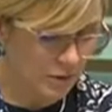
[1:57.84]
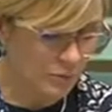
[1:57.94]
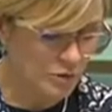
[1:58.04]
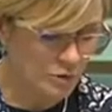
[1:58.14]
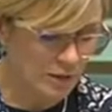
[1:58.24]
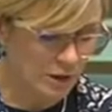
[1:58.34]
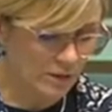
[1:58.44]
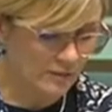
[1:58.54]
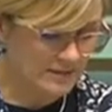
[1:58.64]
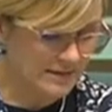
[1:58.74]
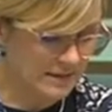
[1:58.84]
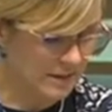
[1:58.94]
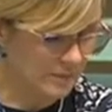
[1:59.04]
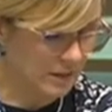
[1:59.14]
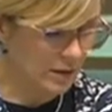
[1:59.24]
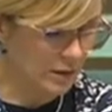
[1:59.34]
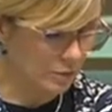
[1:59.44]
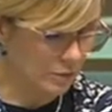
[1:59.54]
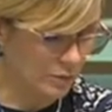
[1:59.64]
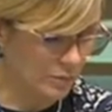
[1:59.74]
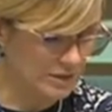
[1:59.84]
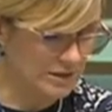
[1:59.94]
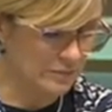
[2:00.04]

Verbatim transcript: which will be overseen by a local community